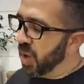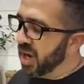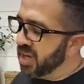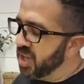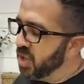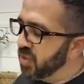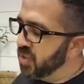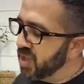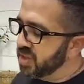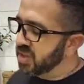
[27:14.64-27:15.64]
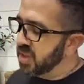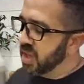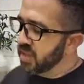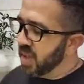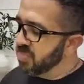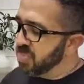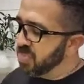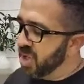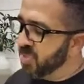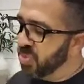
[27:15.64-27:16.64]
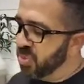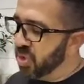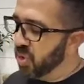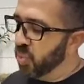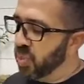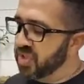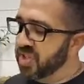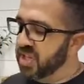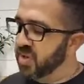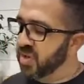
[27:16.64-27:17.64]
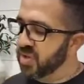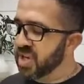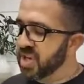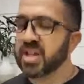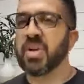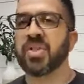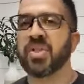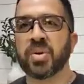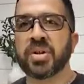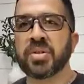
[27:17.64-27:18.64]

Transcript: So why do you think that people don't want to hear you talk about the Lord